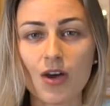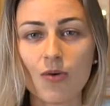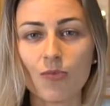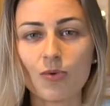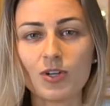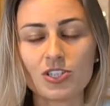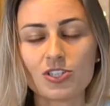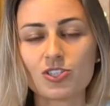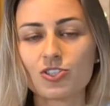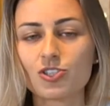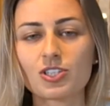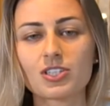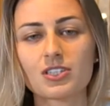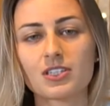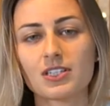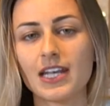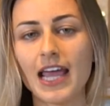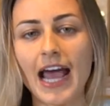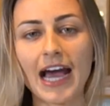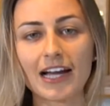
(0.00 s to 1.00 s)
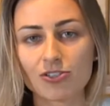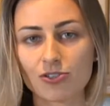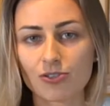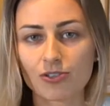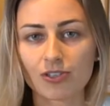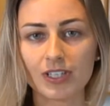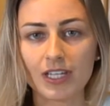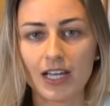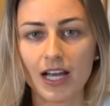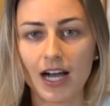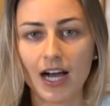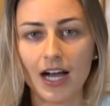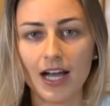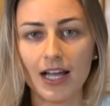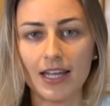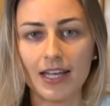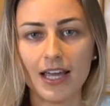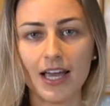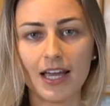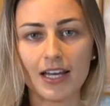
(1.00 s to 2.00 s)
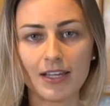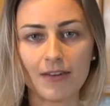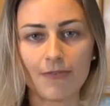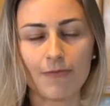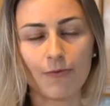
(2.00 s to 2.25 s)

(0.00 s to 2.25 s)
which is just naturally on any